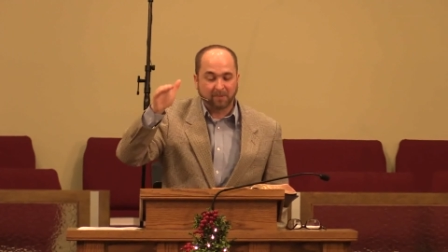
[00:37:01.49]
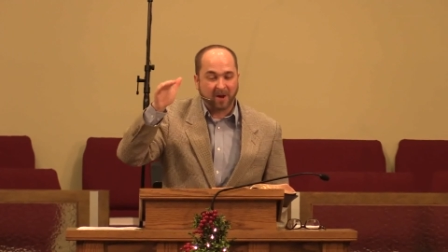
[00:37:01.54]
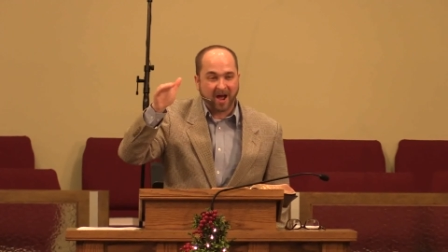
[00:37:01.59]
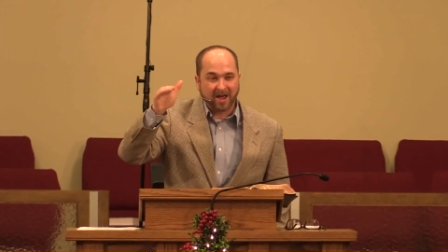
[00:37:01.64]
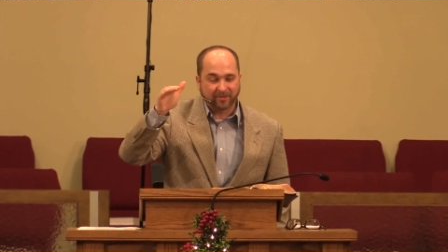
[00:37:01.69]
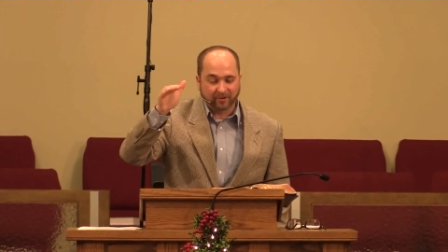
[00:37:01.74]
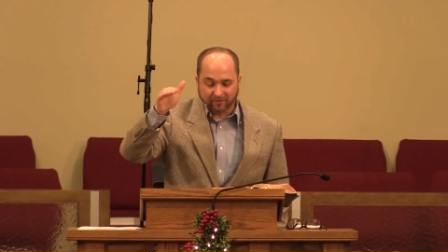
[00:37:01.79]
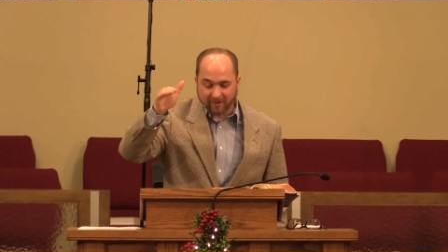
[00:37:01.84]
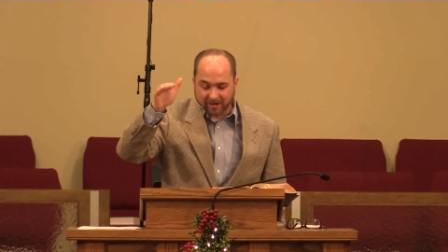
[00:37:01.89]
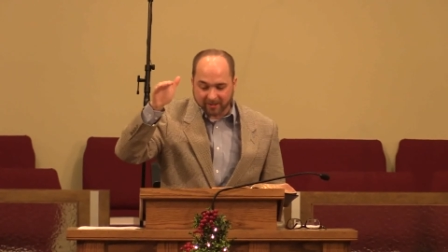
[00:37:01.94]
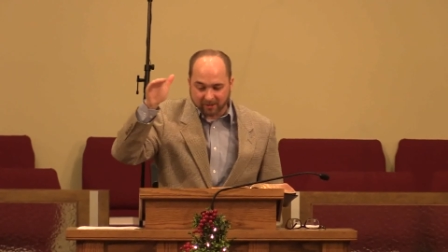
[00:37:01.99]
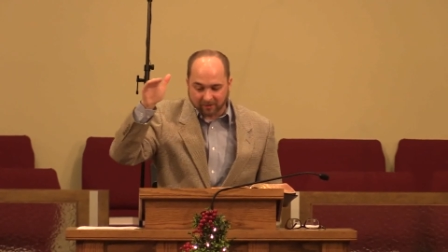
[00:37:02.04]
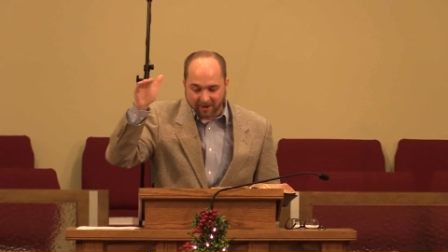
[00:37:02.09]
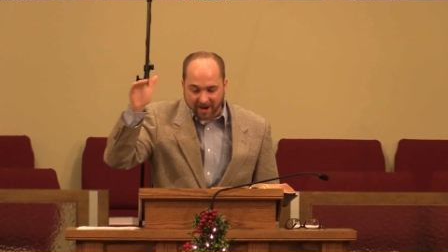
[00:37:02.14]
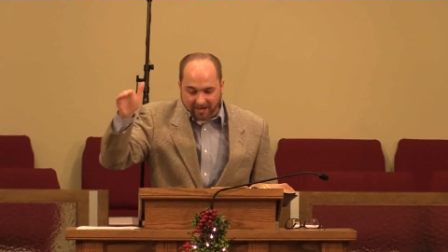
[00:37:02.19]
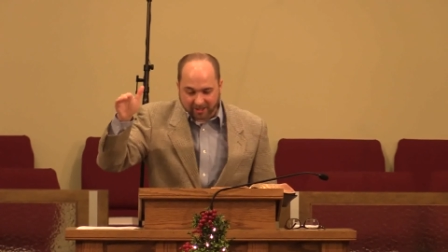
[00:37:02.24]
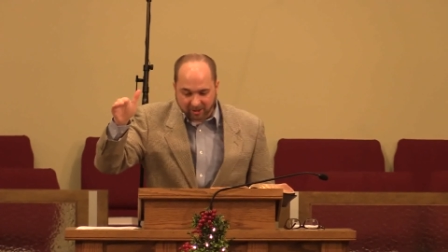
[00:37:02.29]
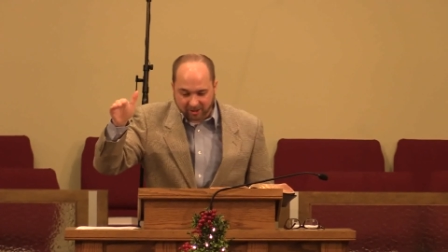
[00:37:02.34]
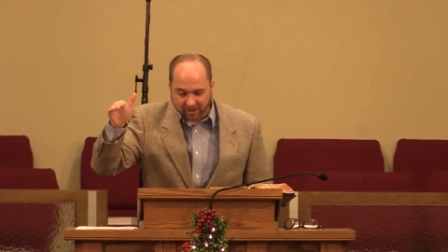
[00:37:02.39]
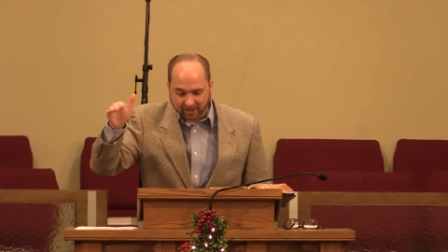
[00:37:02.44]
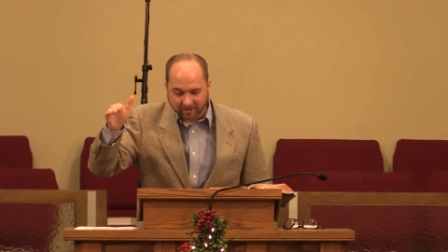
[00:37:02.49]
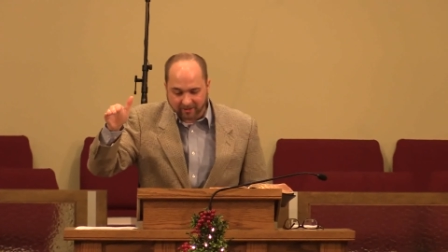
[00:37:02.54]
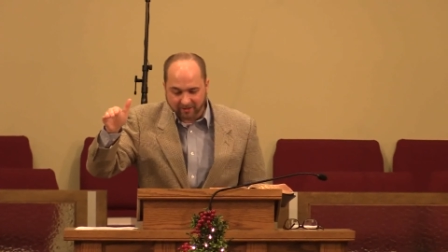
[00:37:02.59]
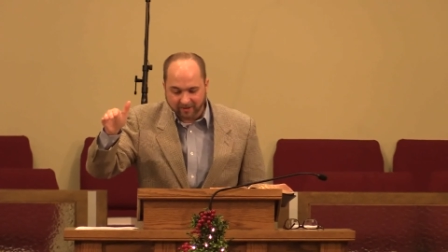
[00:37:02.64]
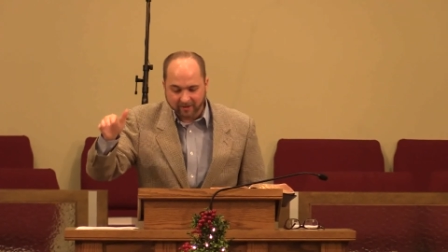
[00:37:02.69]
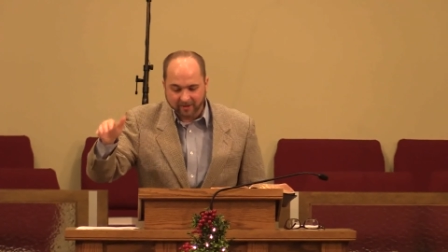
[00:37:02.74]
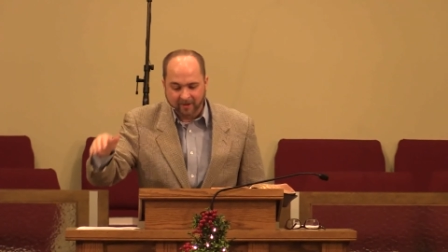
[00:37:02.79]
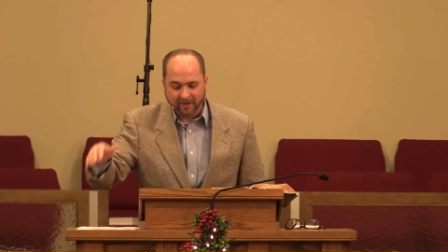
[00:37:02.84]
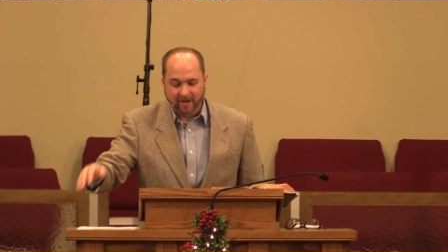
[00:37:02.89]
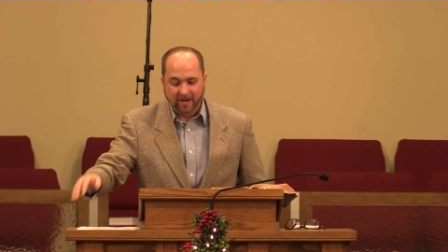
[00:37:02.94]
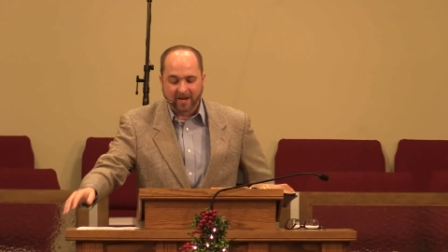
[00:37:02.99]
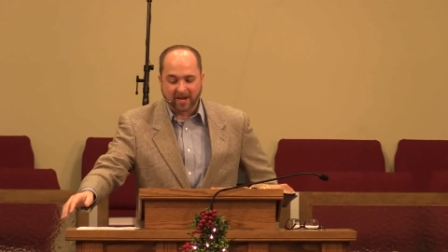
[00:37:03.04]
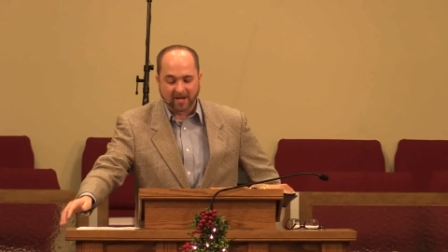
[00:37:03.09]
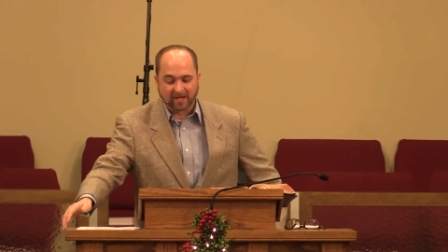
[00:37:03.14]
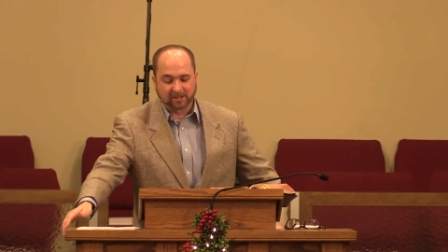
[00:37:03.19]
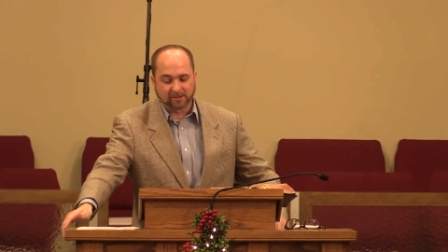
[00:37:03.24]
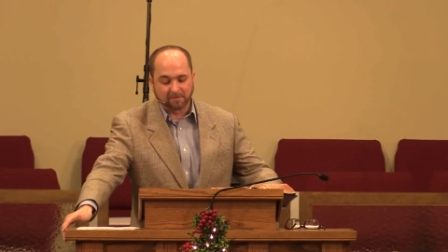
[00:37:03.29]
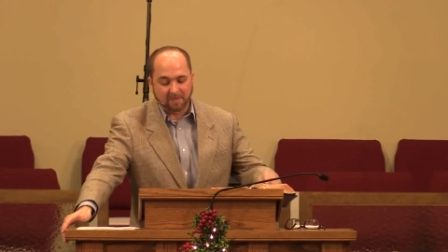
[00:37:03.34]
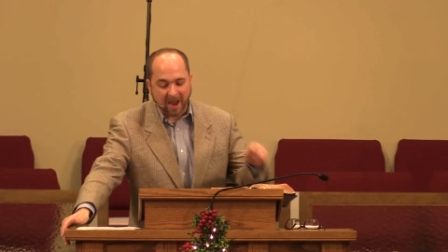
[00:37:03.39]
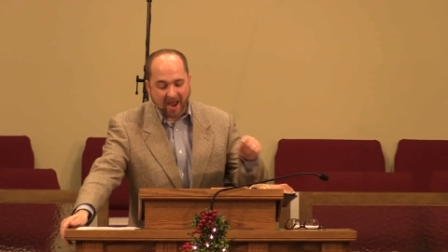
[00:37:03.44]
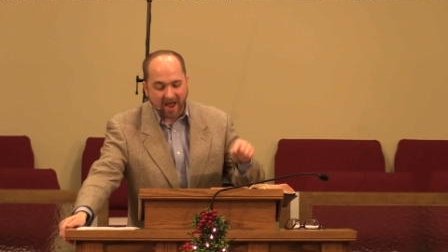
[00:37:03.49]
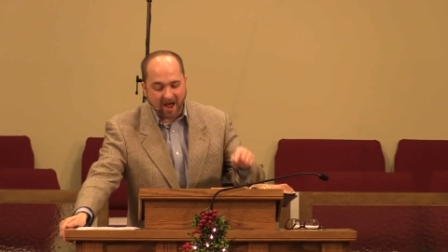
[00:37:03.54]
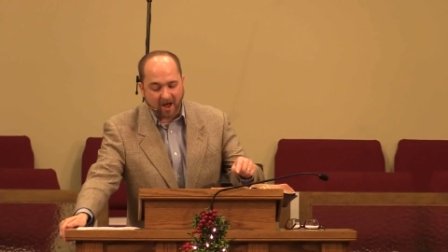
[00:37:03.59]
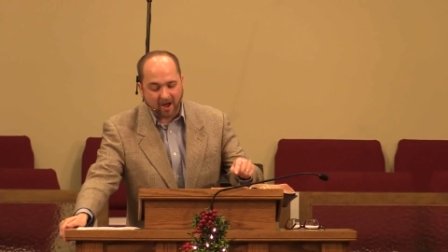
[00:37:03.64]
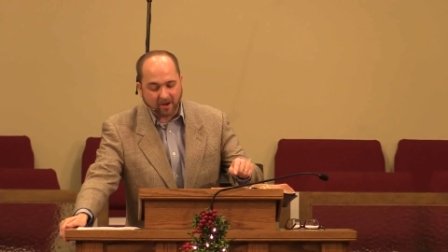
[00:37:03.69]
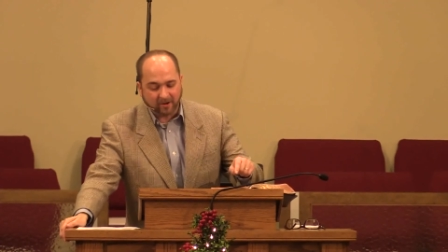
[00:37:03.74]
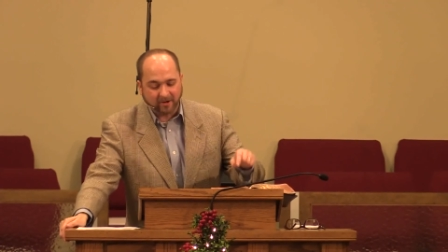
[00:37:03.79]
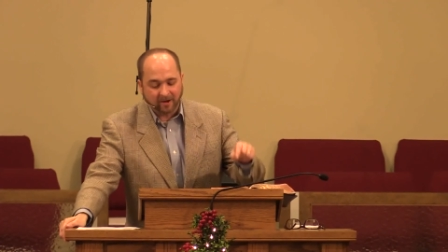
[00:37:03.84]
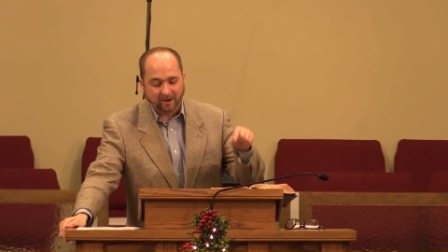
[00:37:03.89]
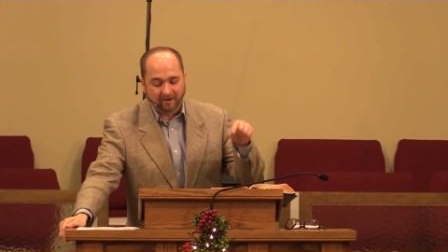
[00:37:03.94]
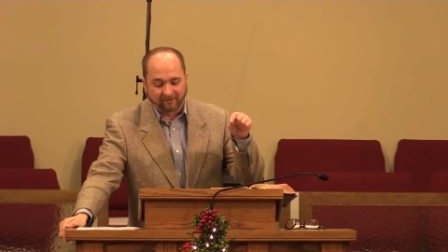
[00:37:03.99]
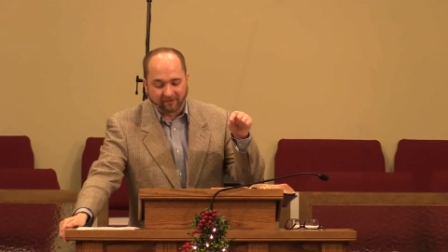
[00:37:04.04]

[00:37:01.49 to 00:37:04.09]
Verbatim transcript: by the resurrection. He is bound